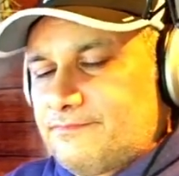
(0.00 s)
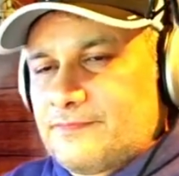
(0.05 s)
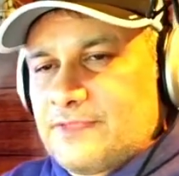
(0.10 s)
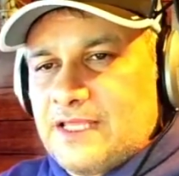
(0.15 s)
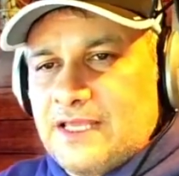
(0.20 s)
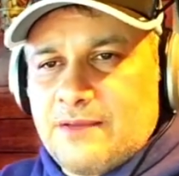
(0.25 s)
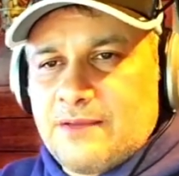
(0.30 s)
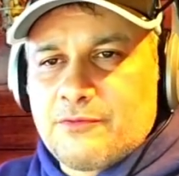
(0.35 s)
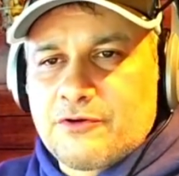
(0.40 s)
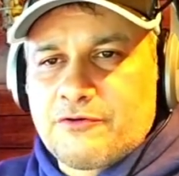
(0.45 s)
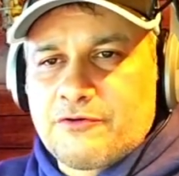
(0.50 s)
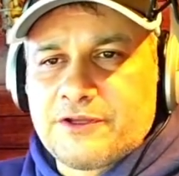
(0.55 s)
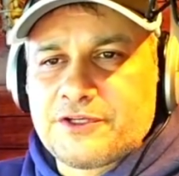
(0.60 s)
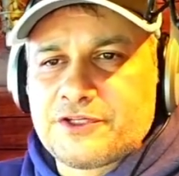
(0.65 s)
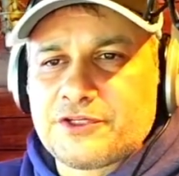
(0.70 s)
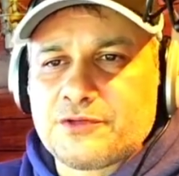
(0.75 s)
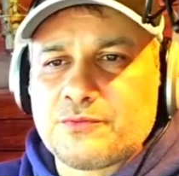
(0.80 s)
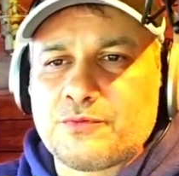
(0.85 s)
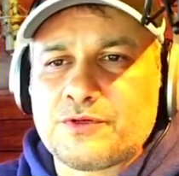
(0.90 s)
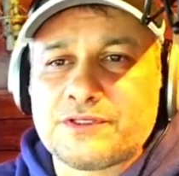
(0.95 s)

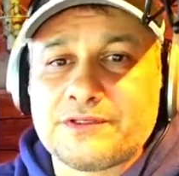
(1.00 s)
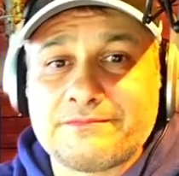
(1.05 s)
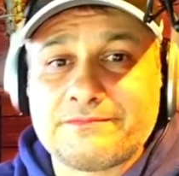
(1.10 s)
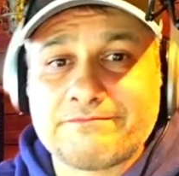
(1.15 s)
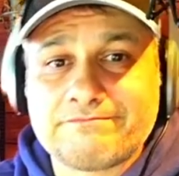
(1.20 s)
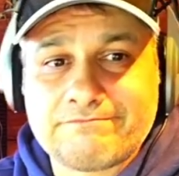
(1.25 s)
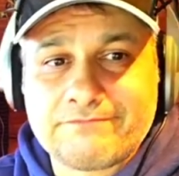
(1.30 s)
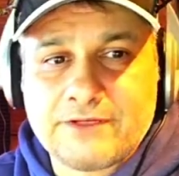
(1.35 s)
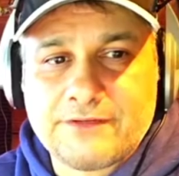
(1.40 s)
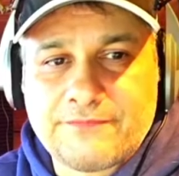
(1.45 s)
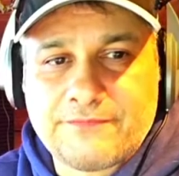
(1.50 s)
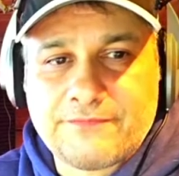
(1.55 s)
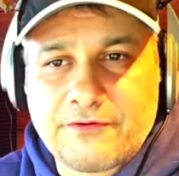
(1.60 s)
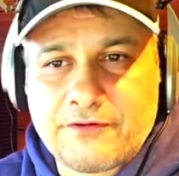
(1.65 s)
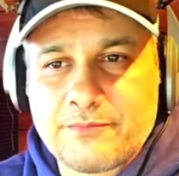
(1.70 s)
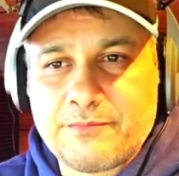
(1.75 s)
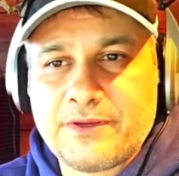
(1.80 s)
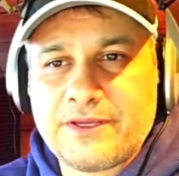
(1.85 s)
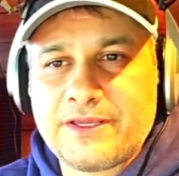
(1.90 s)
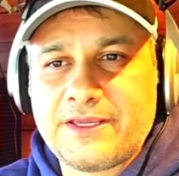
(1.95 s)
Immigration wasn't a very
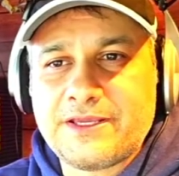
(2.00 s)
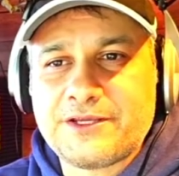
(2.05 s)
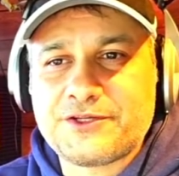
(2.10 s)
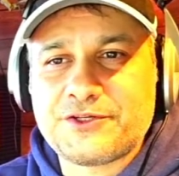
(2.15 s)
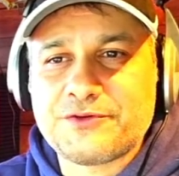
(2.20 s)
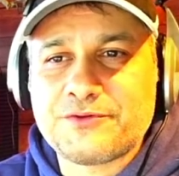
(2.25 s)
big issue.